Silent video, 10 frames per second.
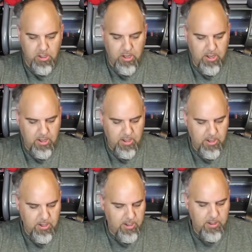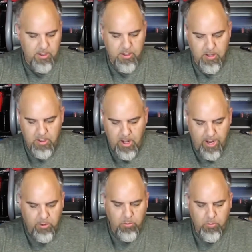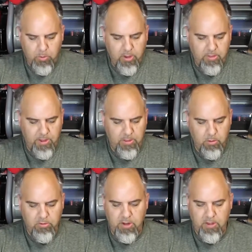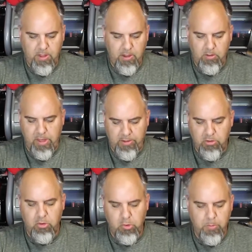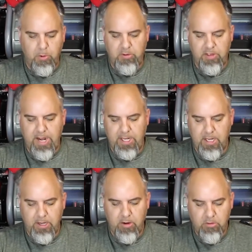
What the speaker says: I don't really think there's anything like super exciting in here.